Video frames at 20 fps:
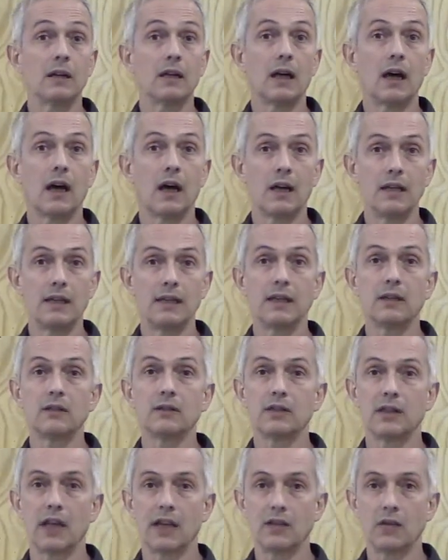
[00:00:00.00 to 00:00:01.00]
ideal
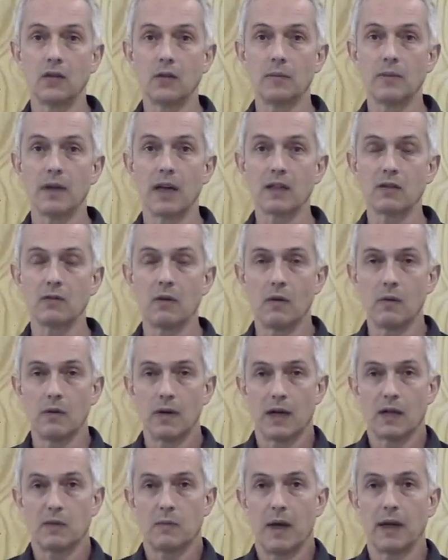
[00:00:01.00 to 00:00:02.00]
setup. That's what we're
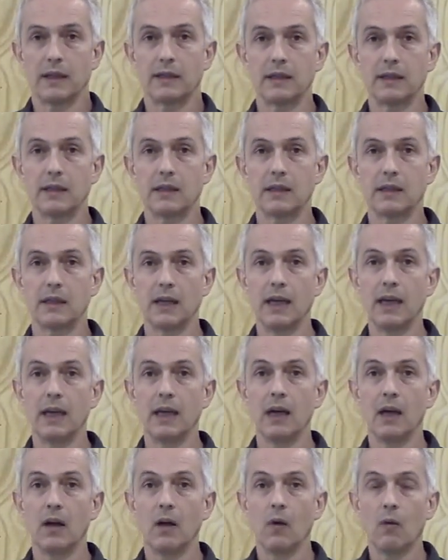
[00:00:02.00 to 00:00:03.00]
expecting to see
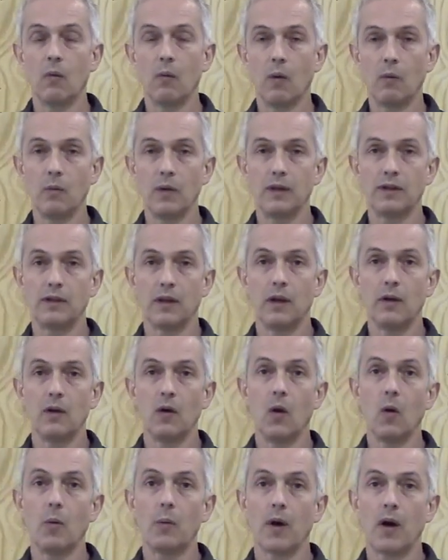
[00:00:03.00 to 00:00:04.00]
when we turn
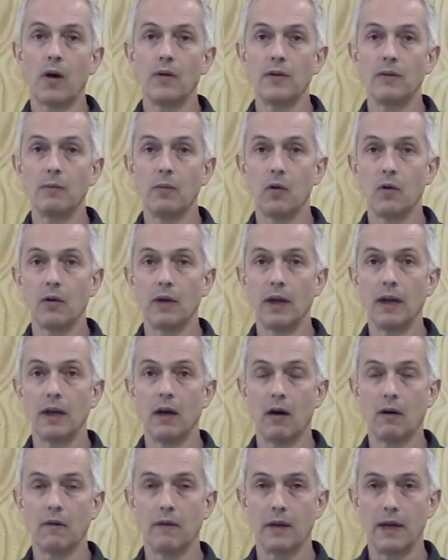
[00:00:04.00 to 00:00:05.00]
up on the morning
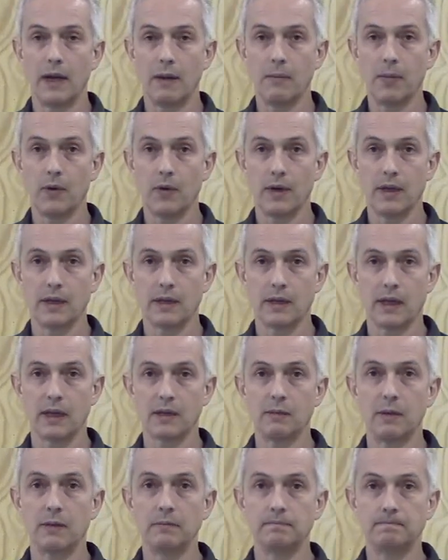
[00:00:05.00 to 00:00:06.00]
of an endpoint
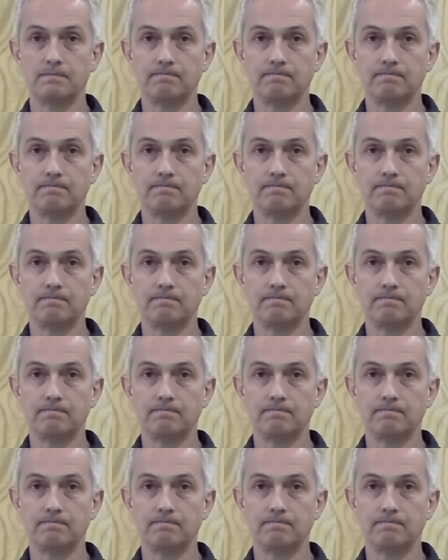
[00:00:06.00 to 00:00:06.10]
assessment.